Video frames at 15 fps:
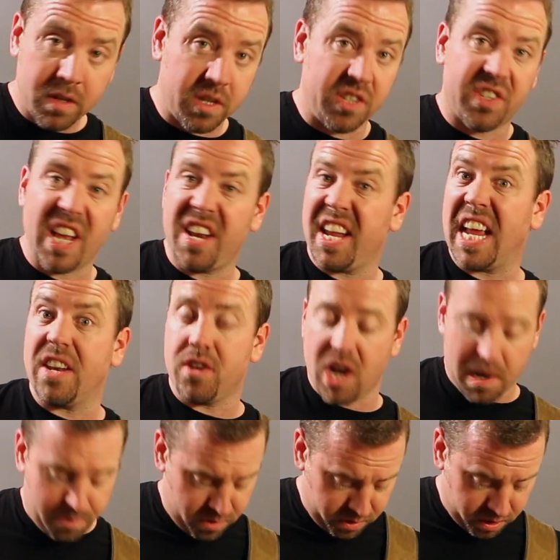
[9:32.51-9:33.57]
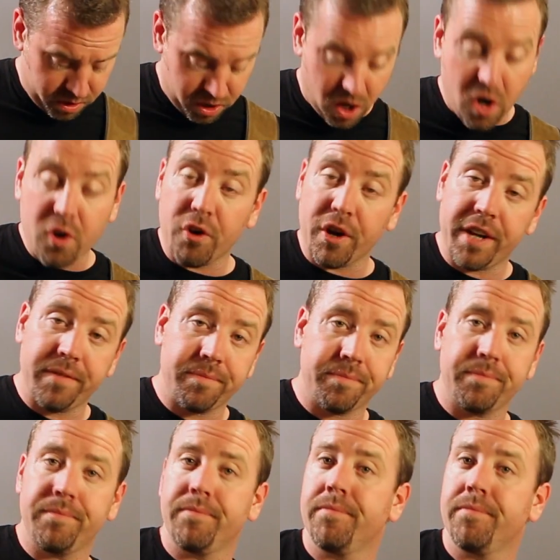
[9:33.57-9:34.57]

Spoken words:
descending and doubled, Locrian.